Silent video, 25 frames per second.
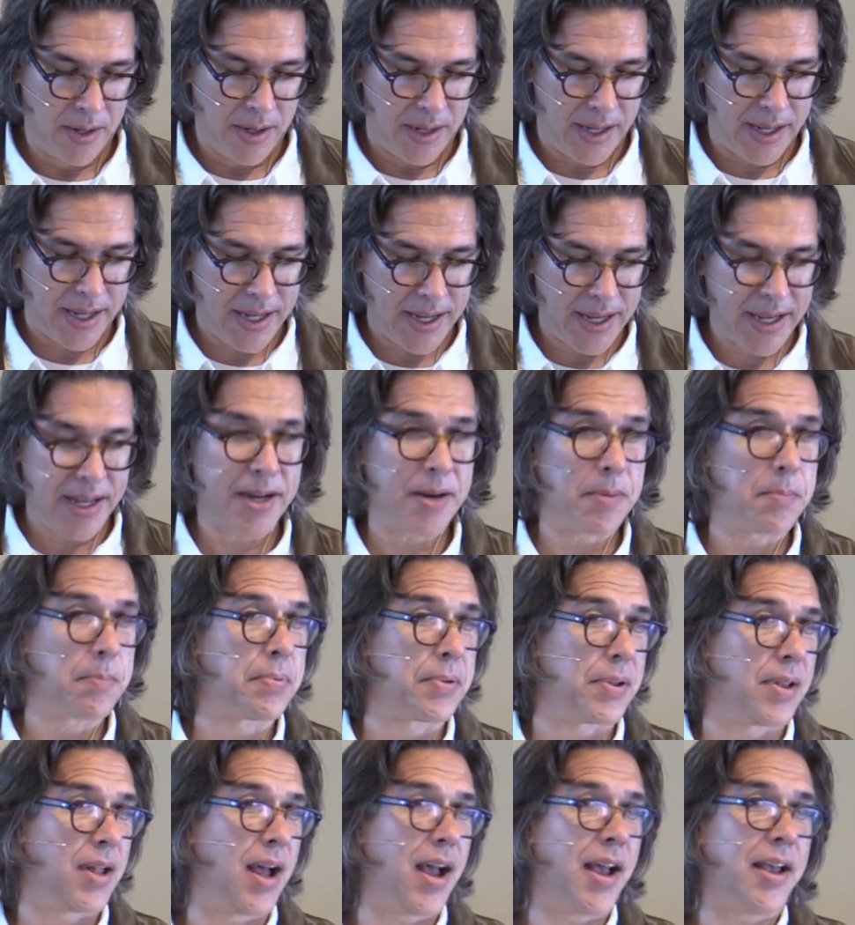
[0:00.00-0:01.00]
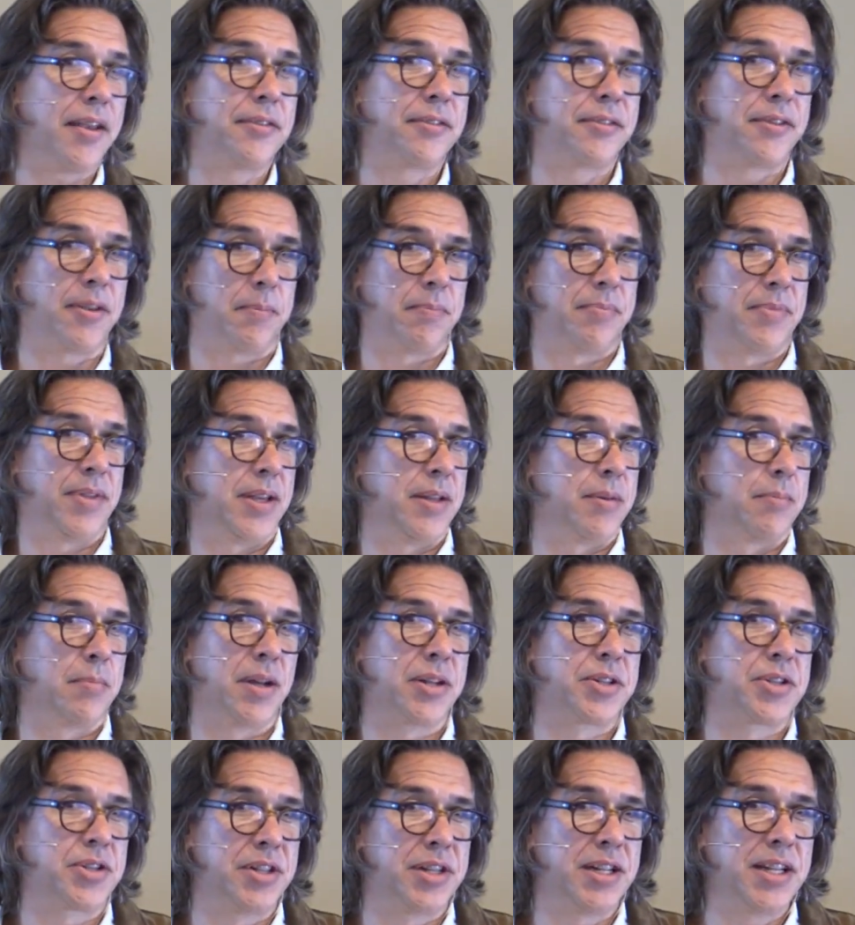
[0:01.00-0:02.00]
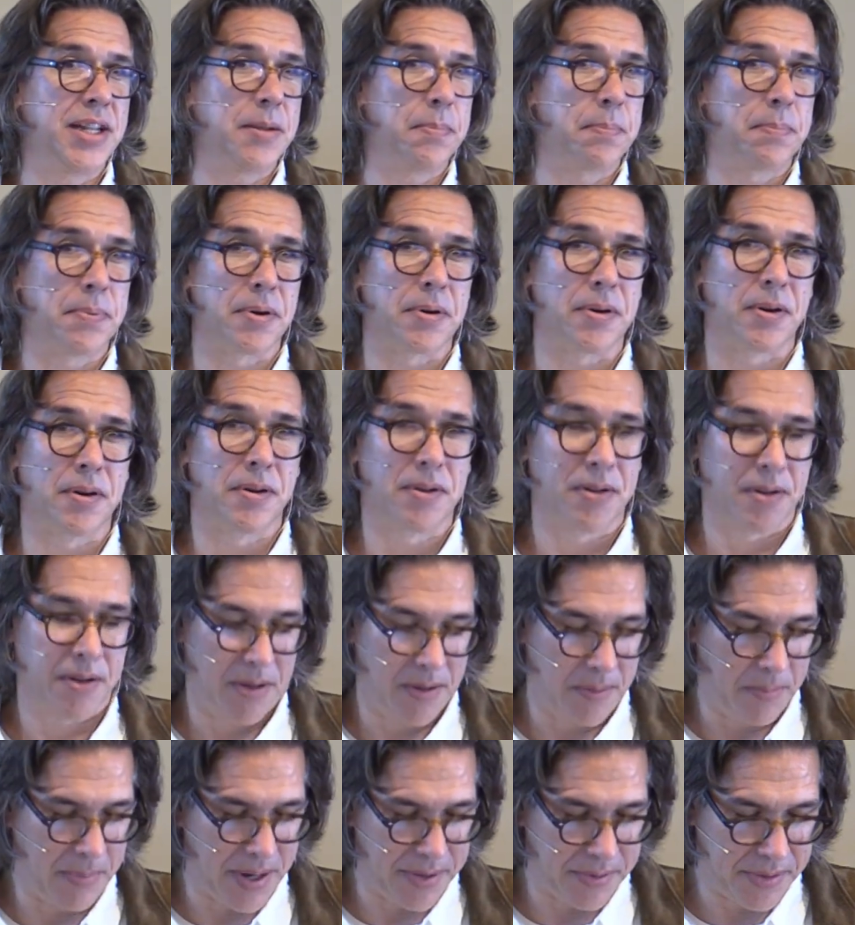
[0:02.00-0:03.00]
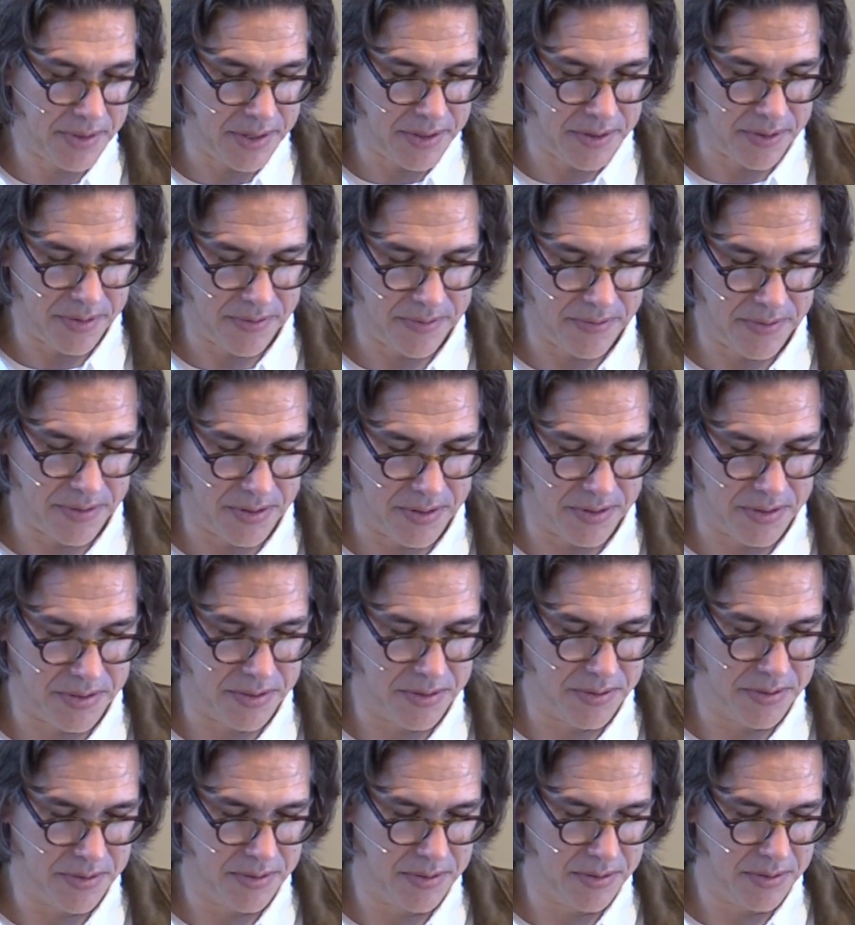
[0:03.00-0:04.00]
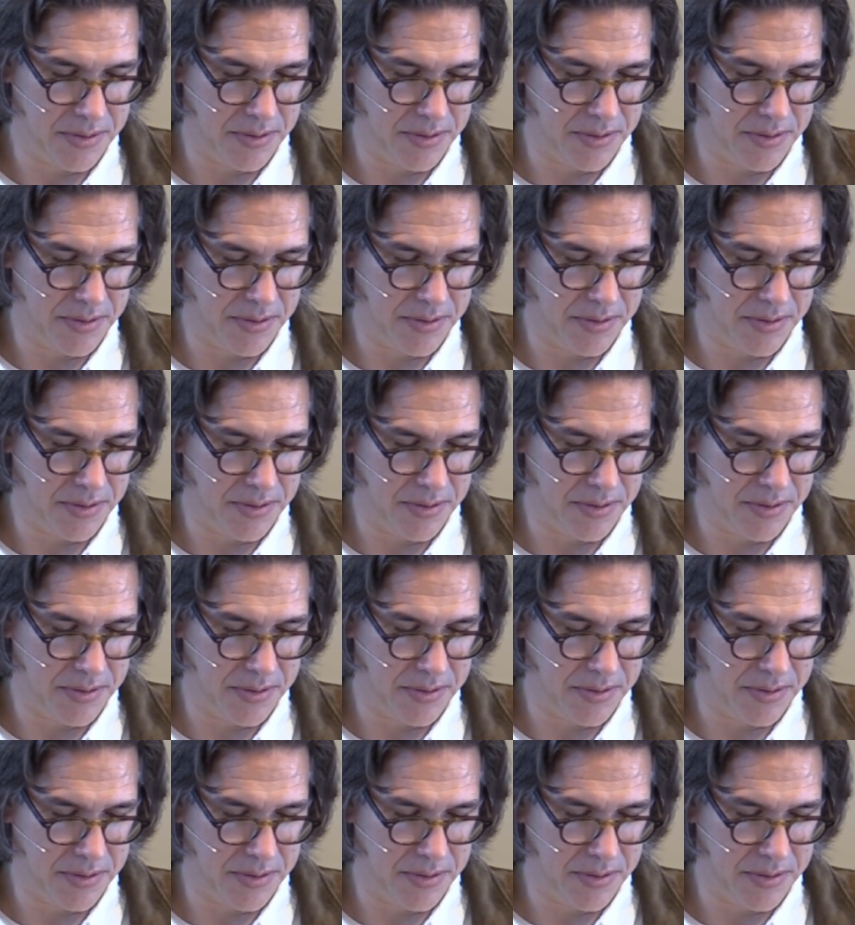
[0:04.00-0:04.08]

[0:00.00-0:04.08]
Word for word: it, it implies something much deeper about the universe.